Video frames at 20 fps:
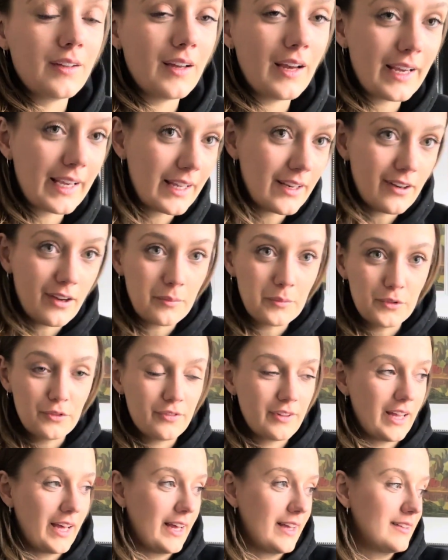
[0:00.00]
I cannot move
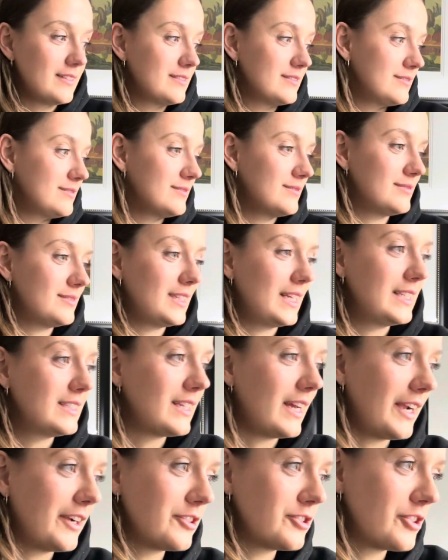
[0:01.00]
that
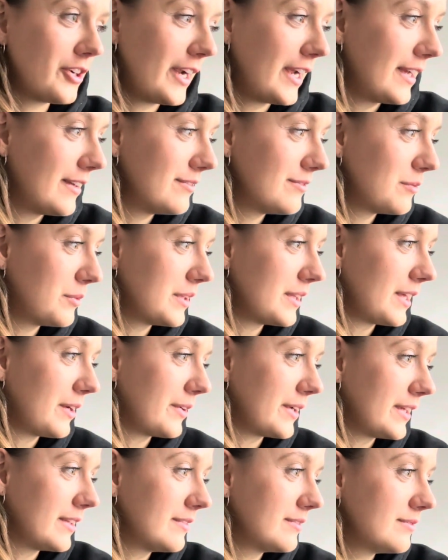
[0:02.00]
entire tray without
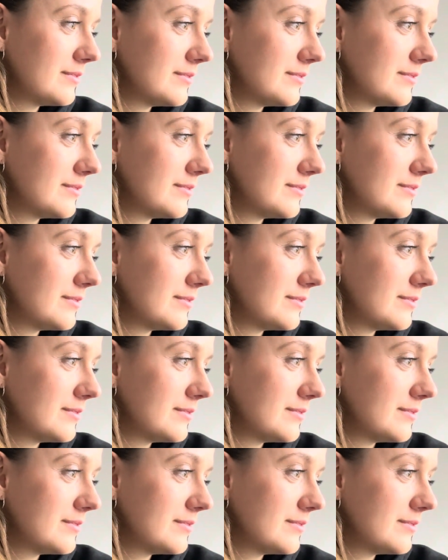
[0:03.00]
it